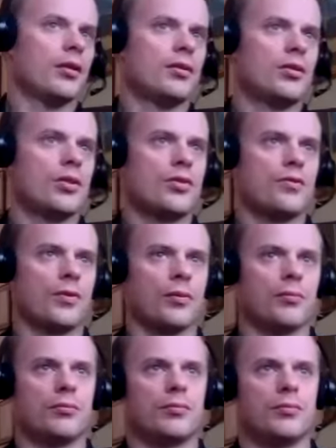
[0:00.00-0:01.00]
think just
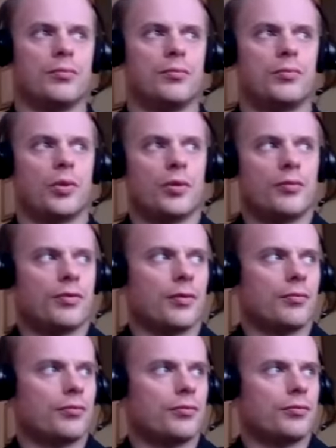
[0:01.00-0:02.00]
from pulling
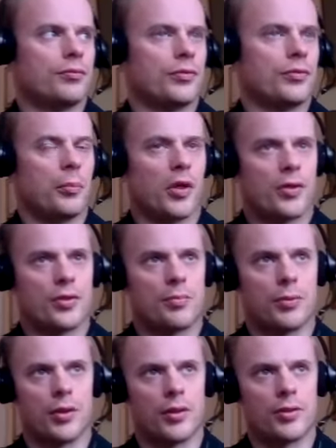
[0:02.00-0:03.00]
from our
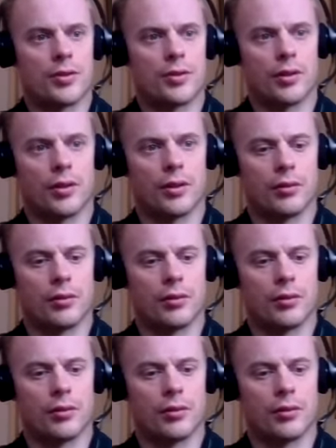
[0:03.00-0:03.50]
experience,